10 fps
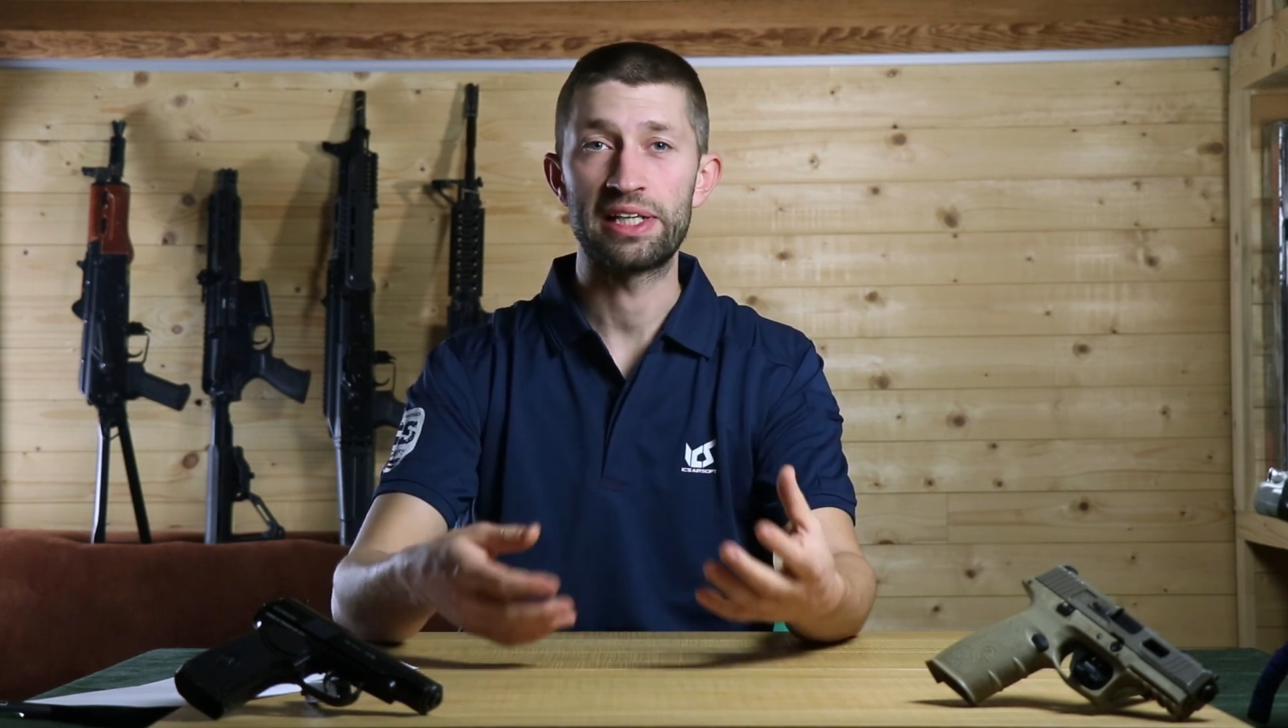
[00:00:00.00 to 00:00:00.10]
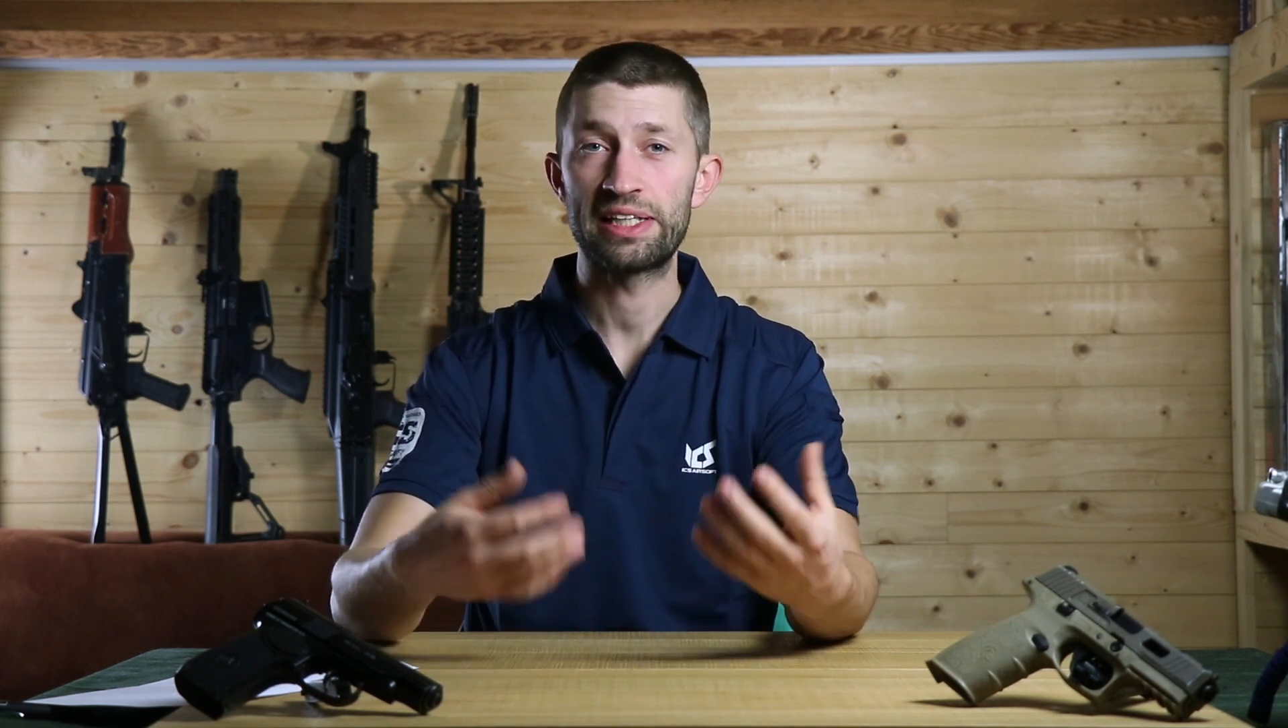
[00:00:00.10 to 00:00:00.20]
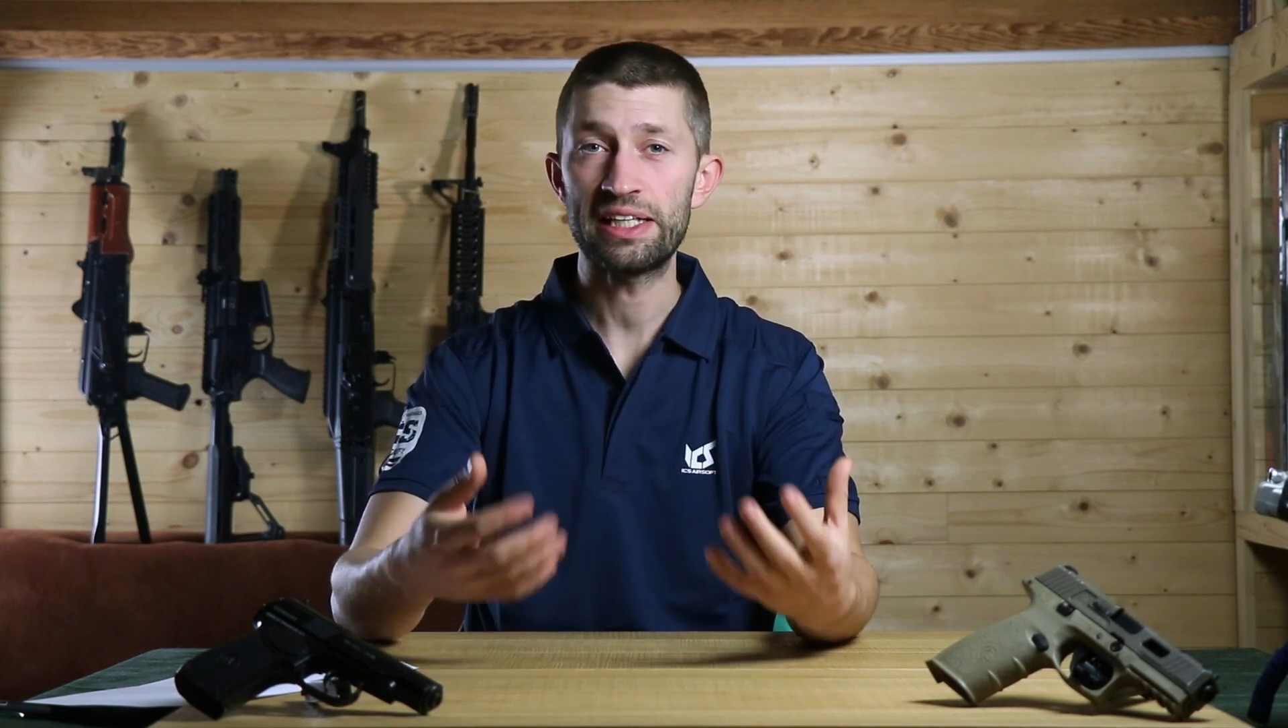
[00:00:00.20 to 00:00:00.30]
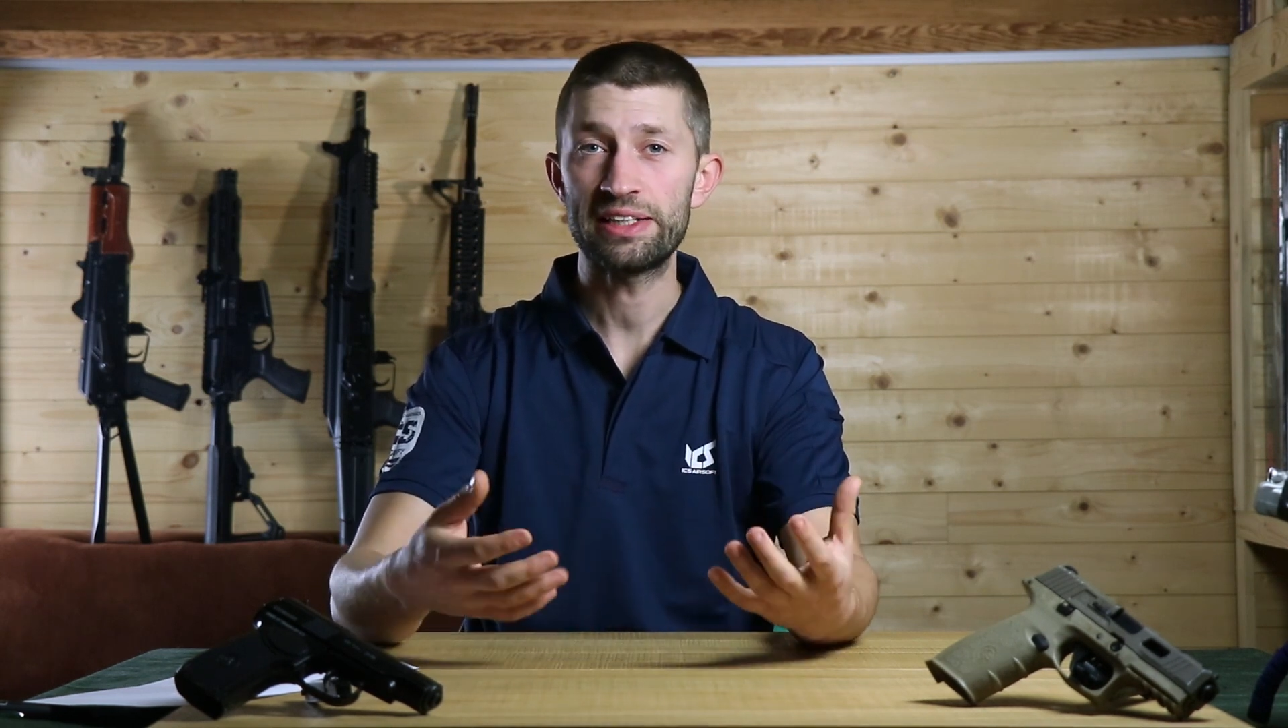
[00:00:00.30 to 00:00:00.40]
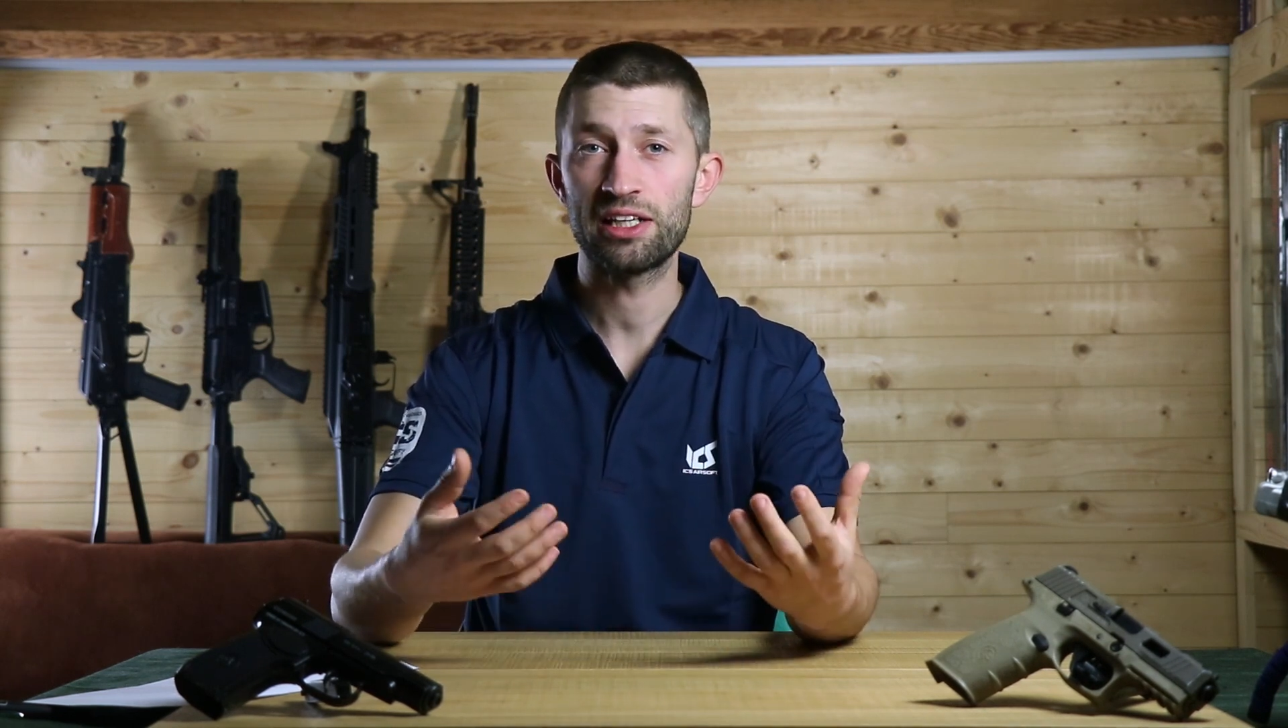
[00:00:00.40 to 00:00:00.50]
and
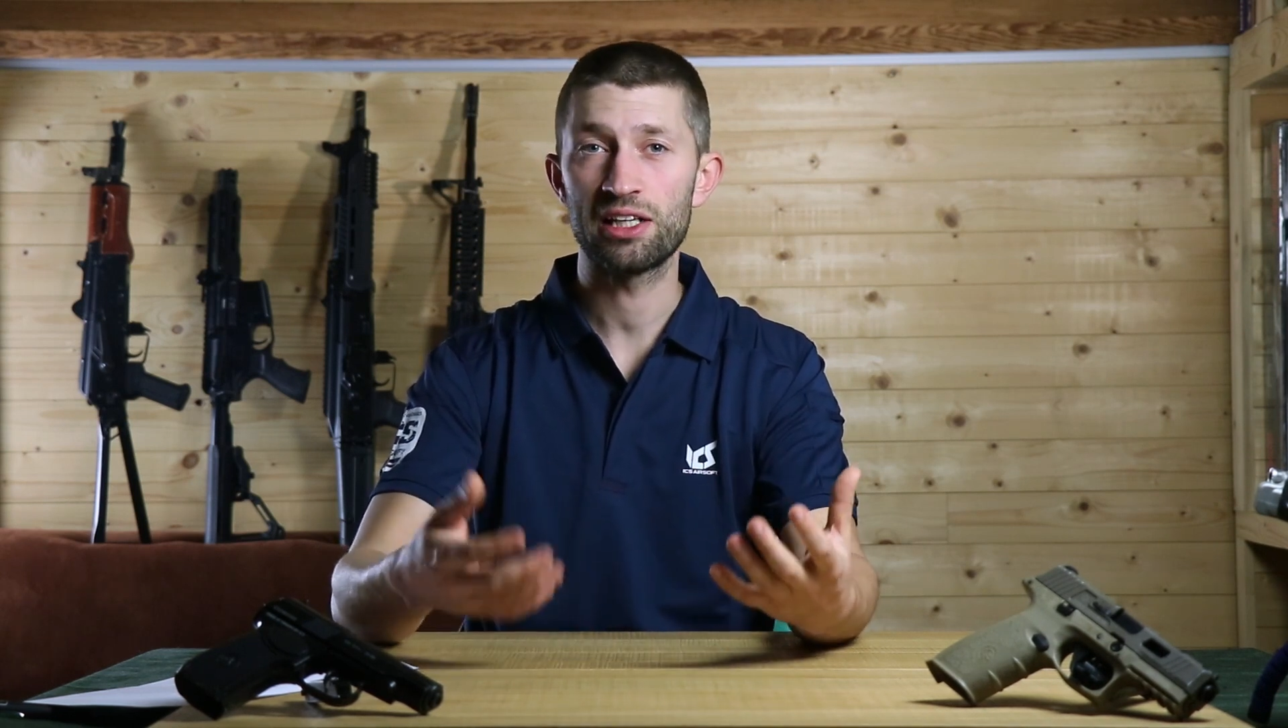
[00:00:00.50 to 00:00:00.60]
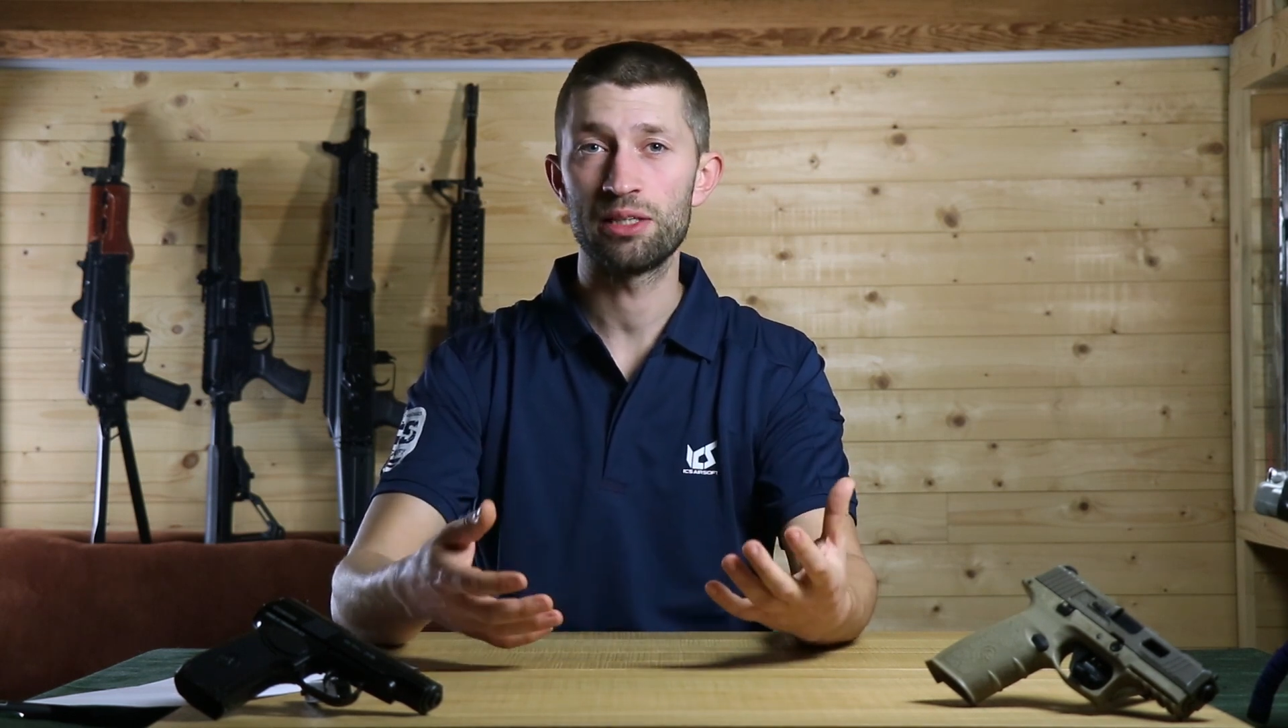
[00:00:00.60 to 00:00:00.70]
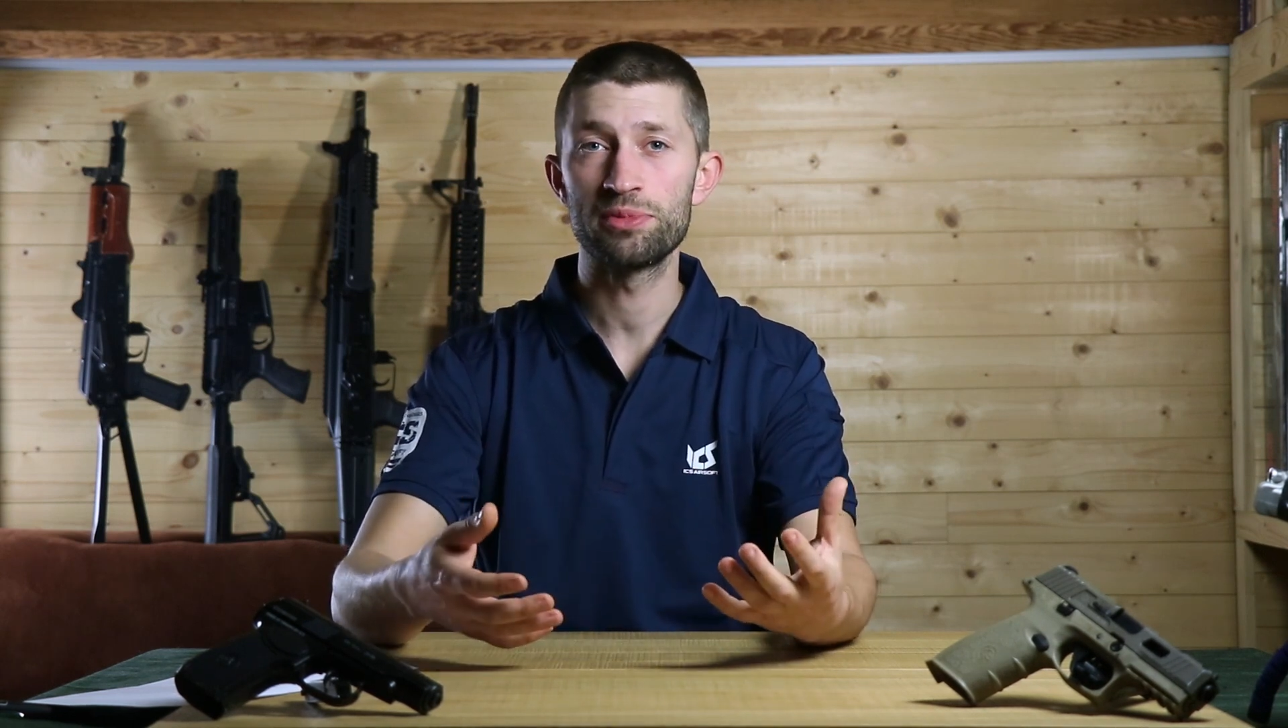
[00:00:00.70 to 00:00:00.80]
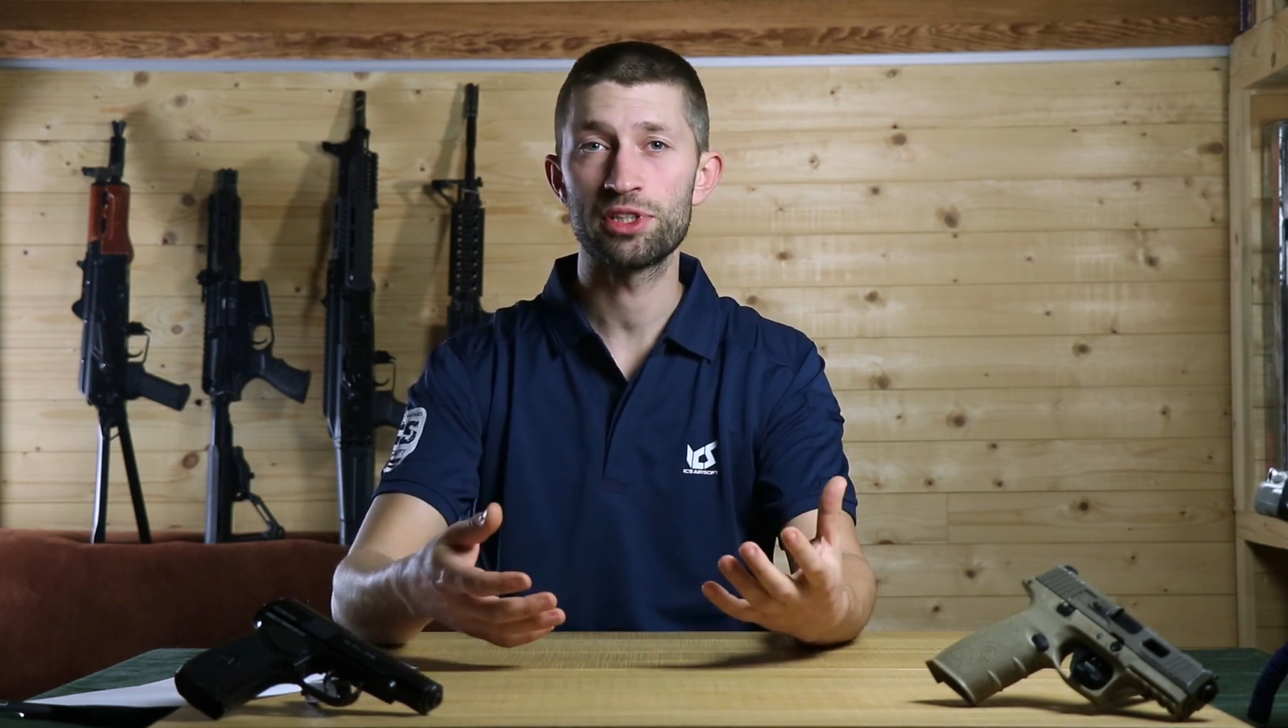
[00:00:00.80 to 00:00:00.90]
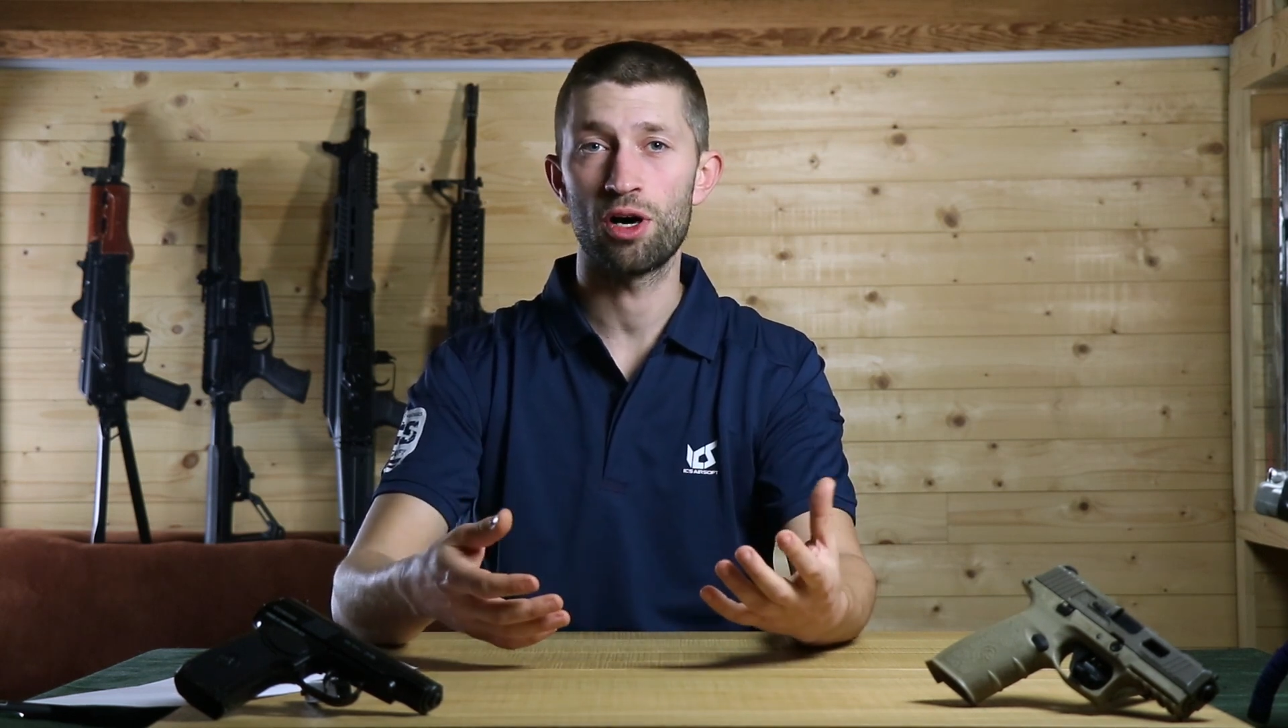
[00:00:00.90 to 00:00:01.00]
getting a glimpse